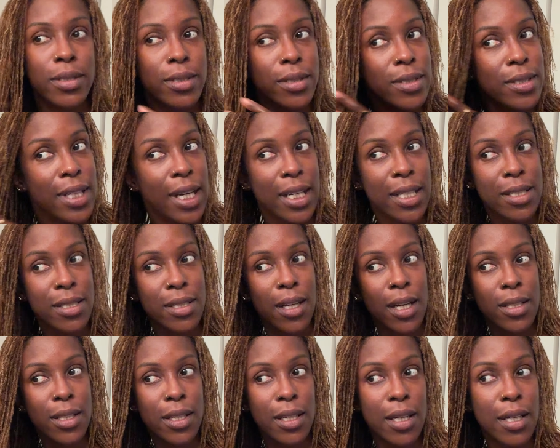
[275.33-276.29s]
That is
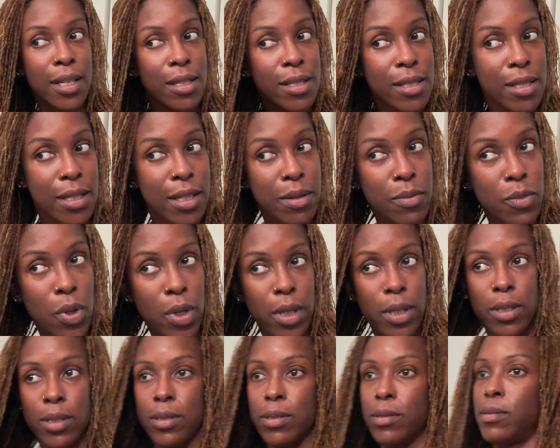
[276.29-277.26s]
not the case
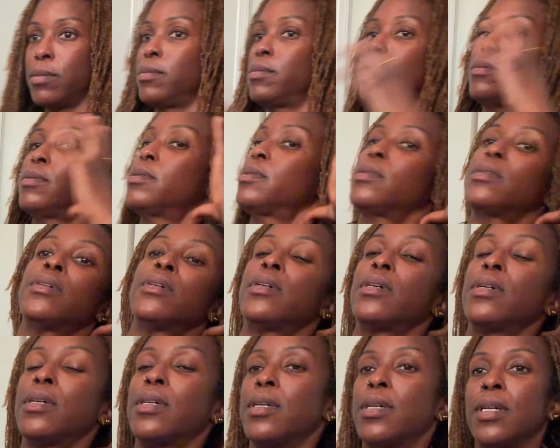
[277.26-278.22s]
anymore.
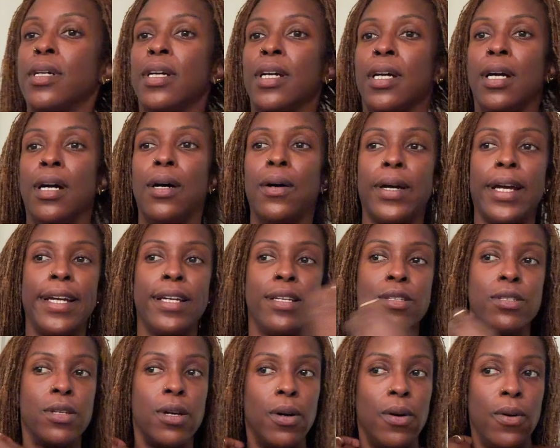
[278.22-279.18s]
Okay,
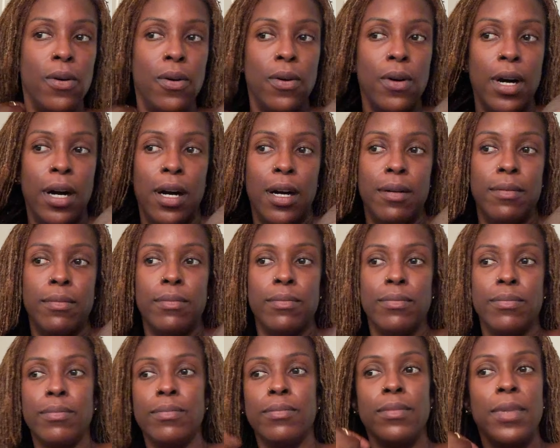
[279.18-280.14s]
so
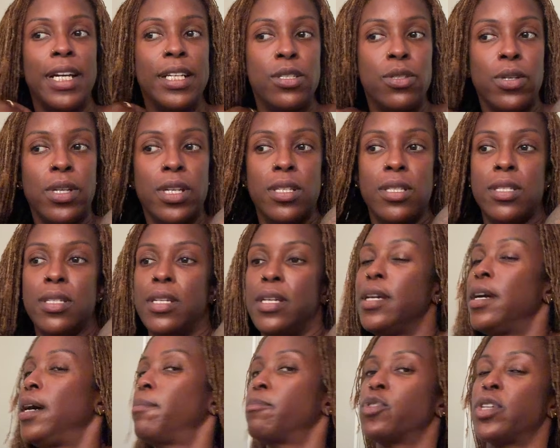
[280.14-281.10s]
as you can
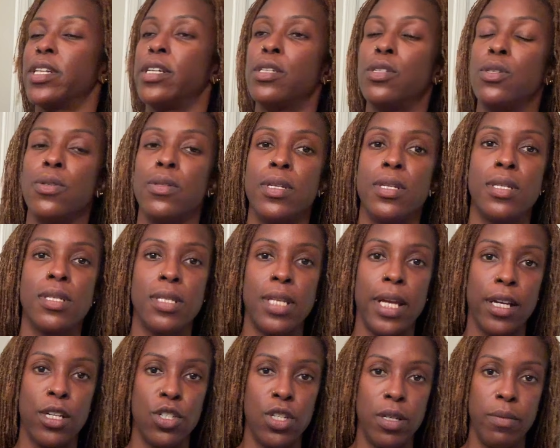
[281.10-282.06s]
see, I'm trying to do this
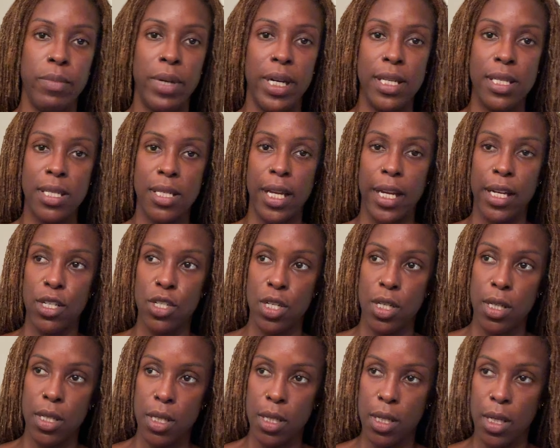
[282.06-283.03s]
section by
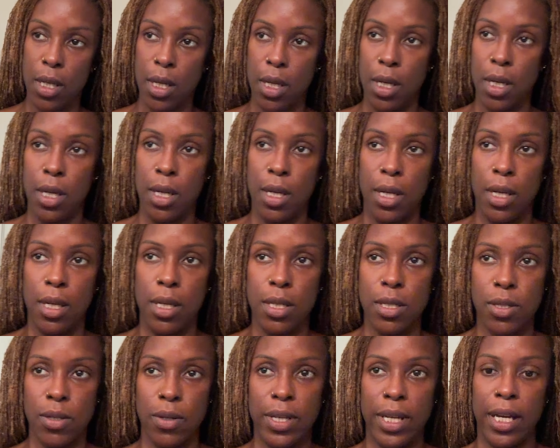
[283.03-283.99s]
section.
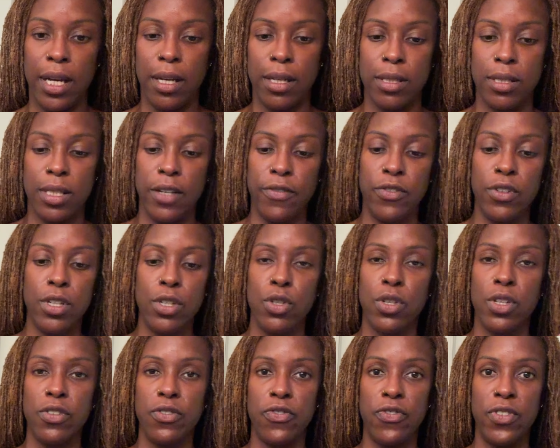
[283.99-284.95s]
So yeah, definitely you
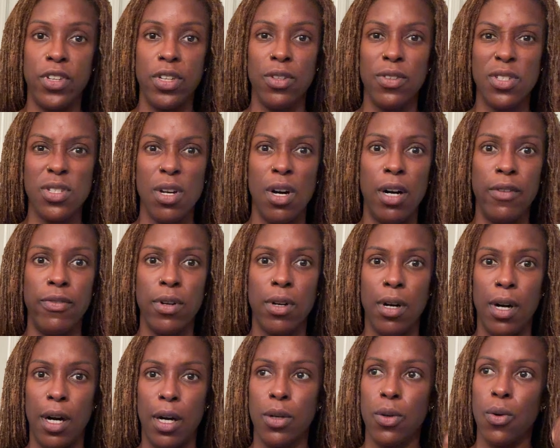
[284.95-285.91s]
can feel this
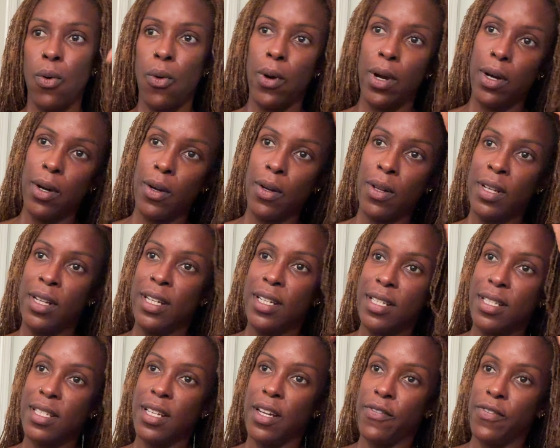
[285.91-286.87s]
avocado oil
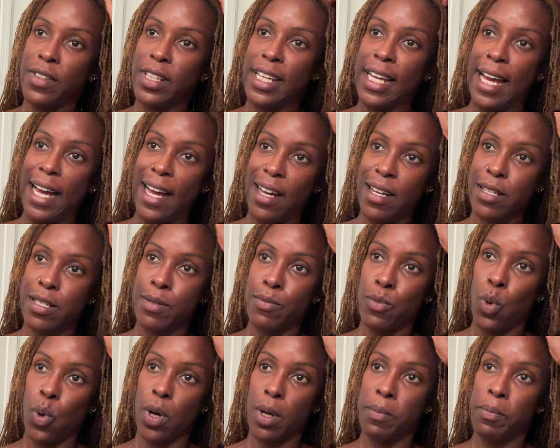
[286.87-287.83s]
definitely has
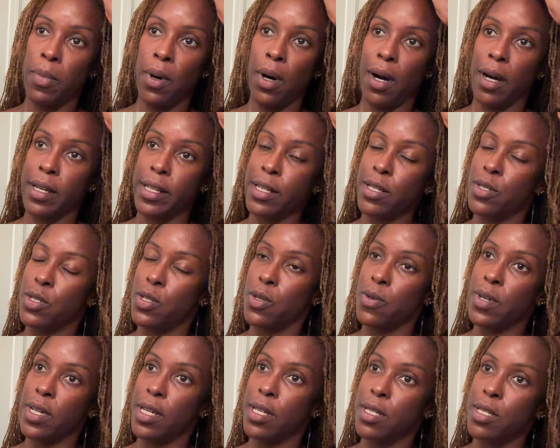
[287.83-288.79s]
more body to
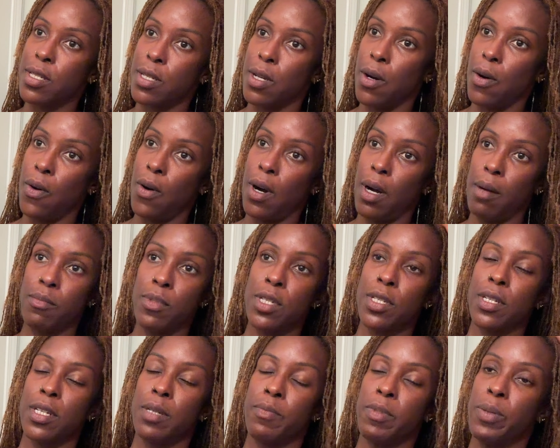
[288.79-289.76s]
it. So I'm
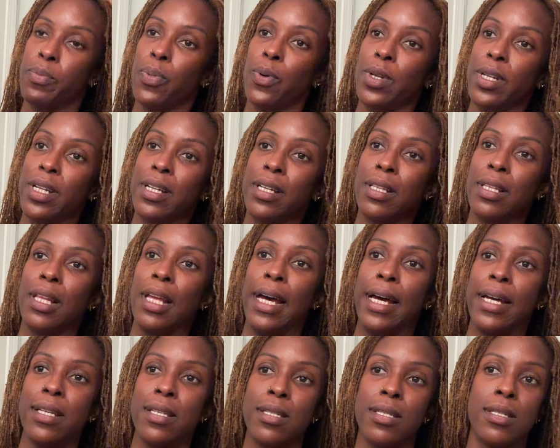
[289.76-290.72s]
just gonna be putting
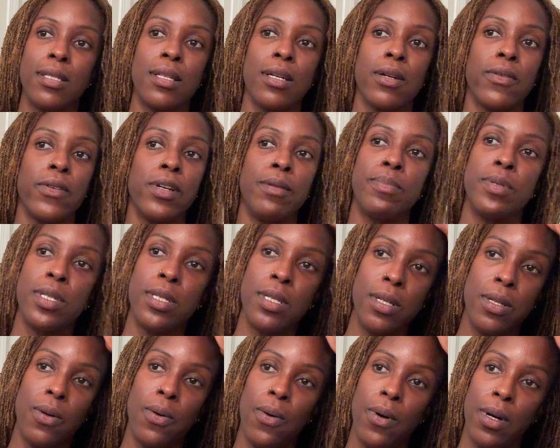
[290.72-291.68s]
less. The
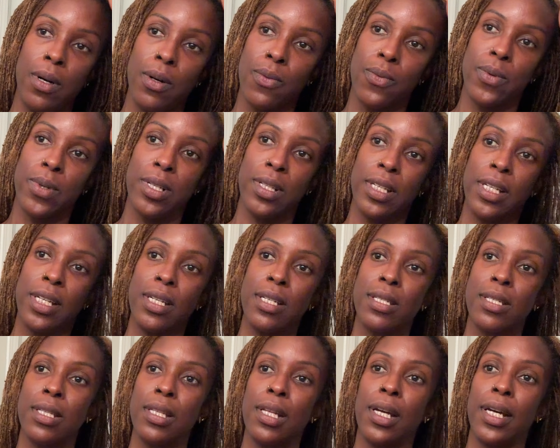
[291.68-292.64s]
grapeseed oil really
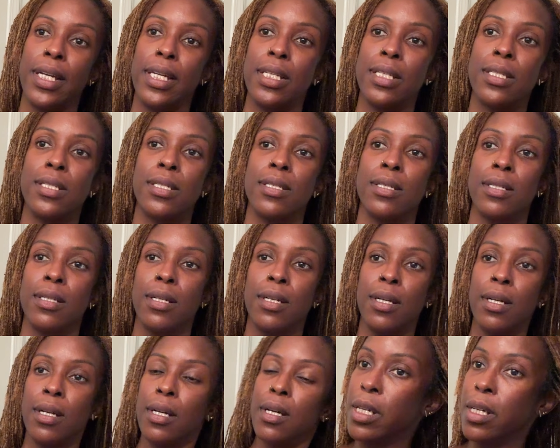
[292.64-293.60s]
is light.
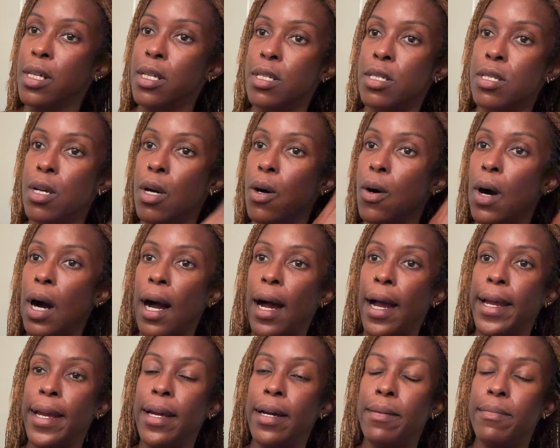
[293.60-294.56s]
So I
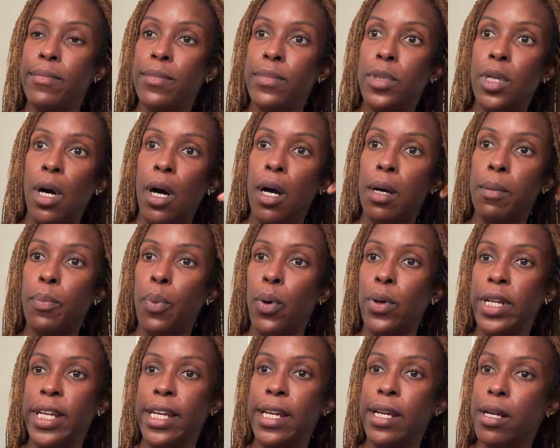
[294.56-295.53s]
am not
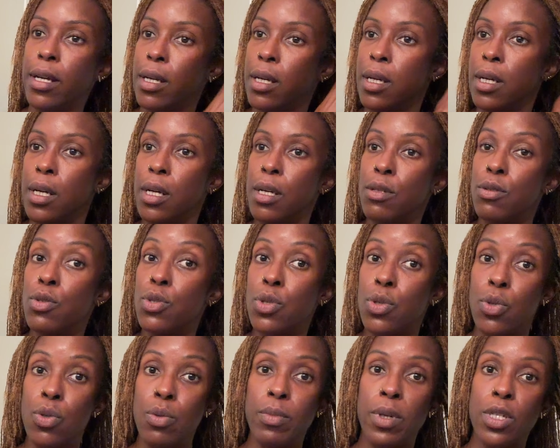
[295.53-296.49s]
putting
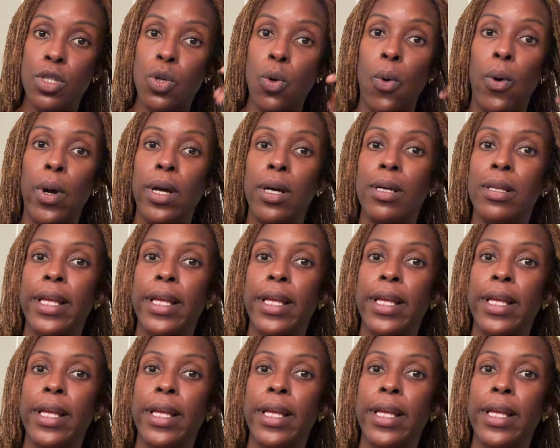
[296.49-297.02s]
too much oil.